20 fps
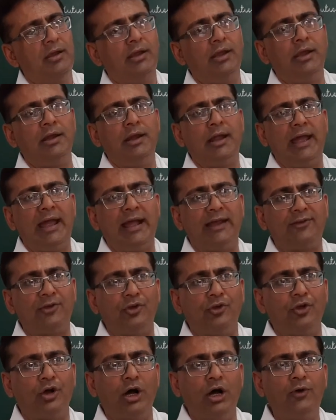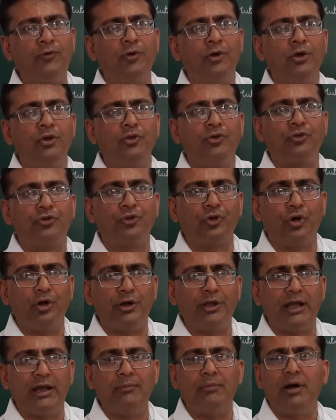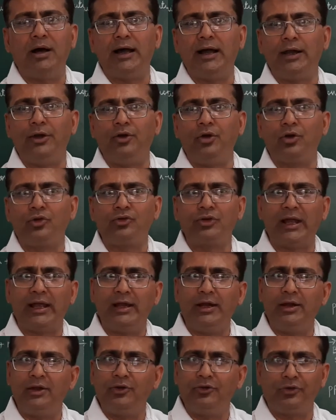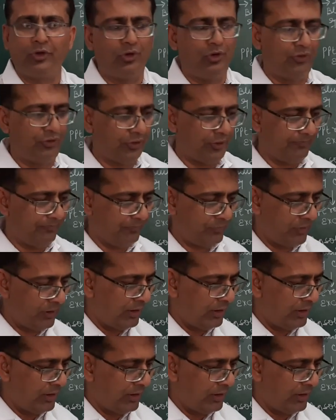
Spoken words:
in excess of sodium hydroxide solution.